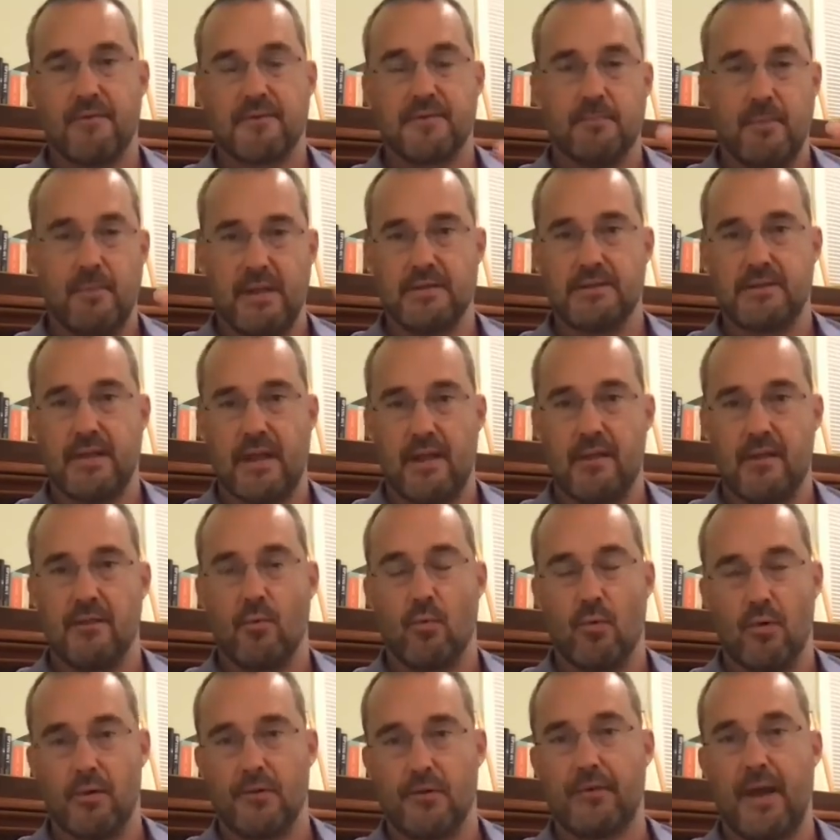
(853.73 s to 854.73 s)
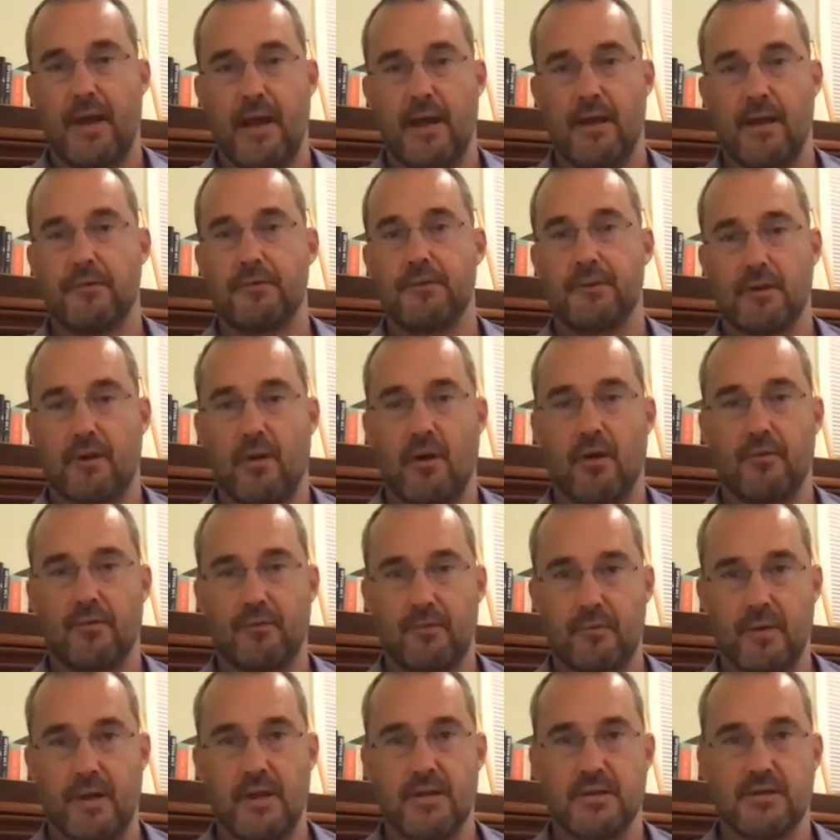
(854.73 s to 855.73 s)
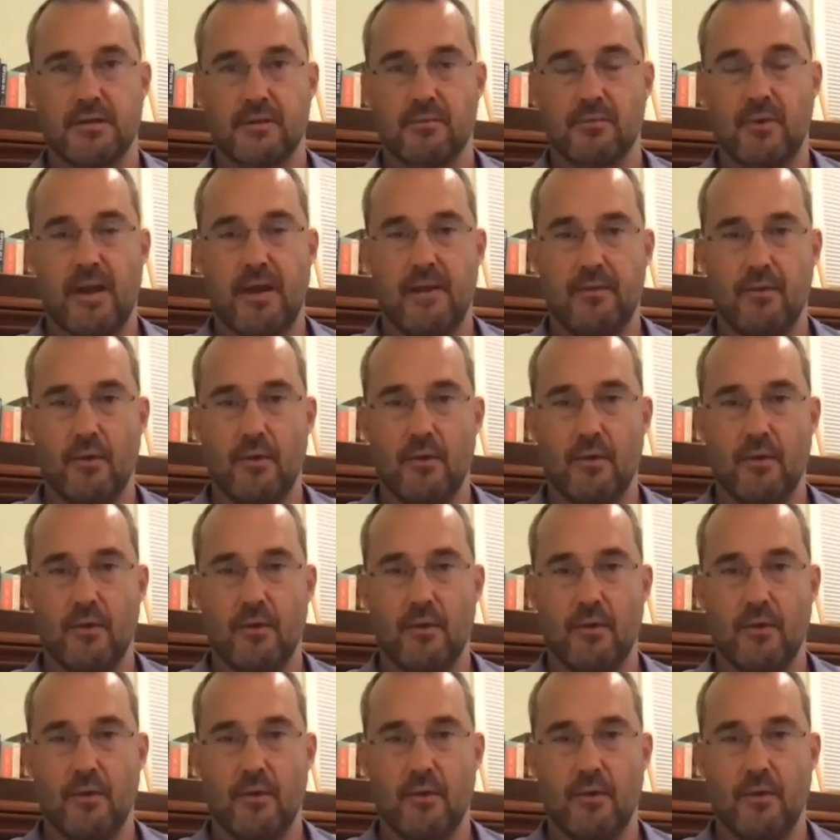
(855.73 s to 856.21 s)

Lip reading: to maintain the world's highest incarceration rate.